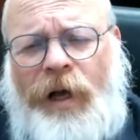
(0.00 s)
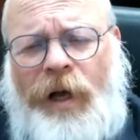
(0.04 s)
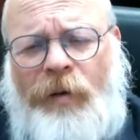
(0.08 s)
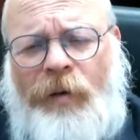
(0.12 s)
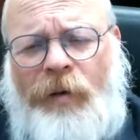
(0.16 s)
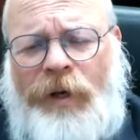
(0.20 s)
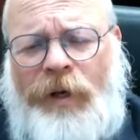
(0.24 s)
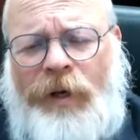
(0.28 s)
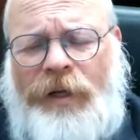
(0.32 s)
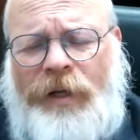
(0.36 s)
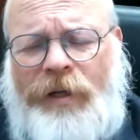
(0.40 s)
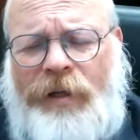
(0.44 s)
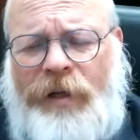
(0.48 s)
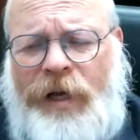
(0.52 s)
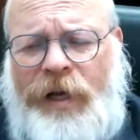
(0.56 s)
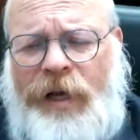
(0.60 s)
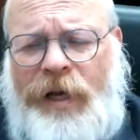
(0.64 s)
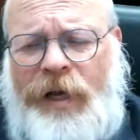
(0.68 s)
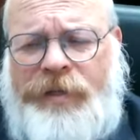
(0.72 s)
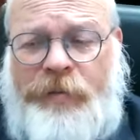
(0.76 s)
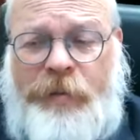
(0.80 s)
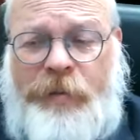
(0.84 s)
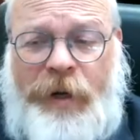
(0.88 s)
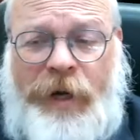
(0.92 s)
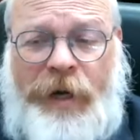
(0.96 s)
Our
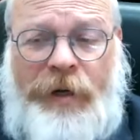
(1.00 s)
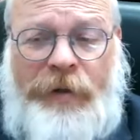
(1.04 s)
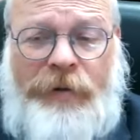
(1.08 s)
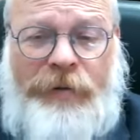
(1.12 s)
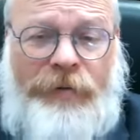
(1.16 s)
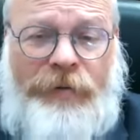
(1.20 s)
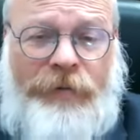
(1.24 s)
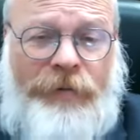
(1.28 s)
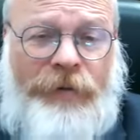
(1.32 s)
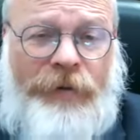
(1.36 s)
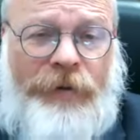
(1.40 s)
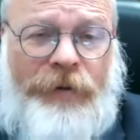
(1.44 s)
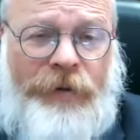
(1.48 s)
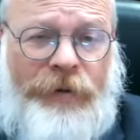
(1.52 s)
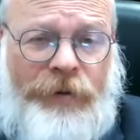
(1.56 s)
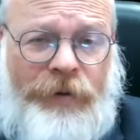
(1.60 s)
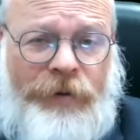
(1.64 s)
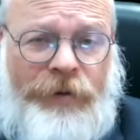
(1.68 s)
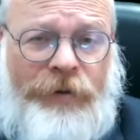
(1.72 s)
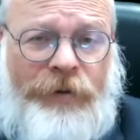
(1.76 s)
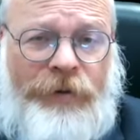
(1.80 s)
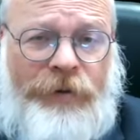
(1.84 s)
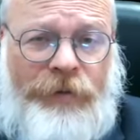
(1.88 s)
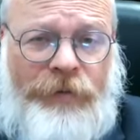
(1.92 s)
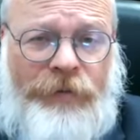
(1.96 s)
class about
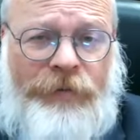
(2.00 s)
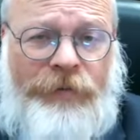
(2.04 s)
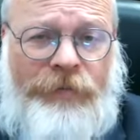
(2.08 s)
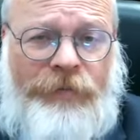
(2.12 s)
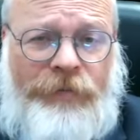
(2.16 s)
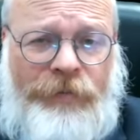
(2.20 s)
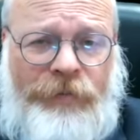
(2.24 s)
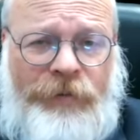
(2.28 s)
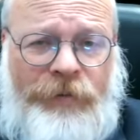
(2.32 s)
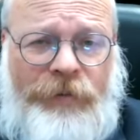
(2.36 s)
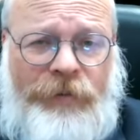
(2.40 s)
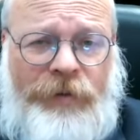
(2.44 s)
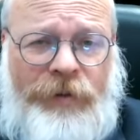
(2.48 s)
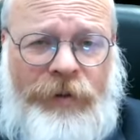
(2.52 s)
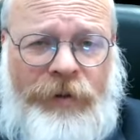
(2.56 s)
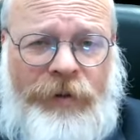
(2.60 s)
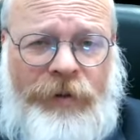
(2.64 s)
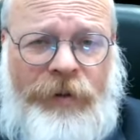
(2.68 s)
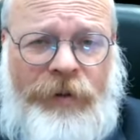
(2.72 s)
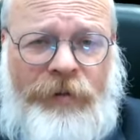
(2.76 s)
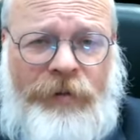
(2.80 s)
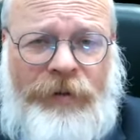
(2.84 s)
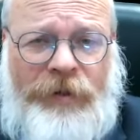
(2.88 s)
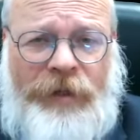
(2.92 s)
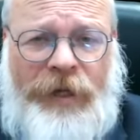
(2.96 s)
uh,
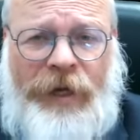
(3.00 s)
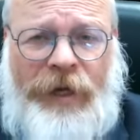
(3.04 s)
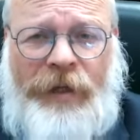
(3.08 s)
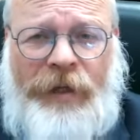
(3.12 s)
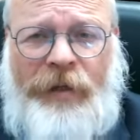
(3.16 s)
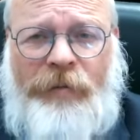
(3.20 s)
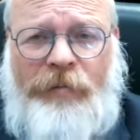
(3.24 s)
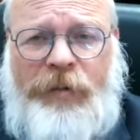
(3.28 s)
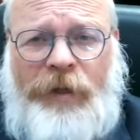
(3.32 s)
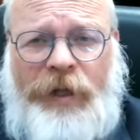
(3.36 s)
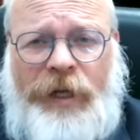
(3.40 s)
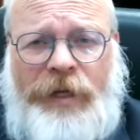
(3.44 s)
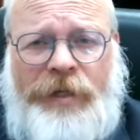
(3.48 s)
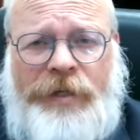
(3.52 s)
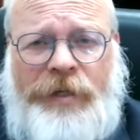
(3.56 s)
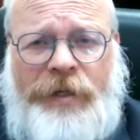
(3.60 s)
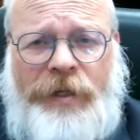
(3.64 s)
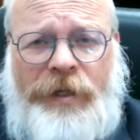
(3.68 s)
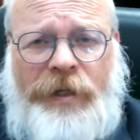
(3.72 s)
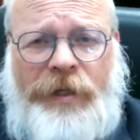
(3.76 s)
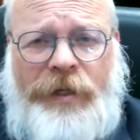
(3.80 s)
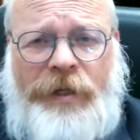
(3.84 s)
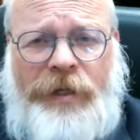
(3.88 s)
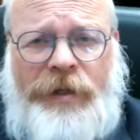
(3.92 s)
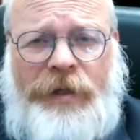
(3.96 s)
the daily
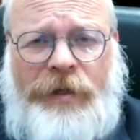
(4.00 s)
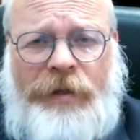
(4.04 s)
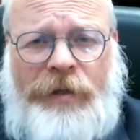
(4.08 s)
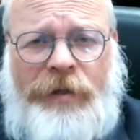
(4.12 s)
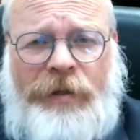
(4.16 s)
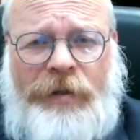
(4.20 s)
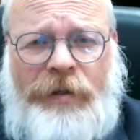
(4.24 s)
blessing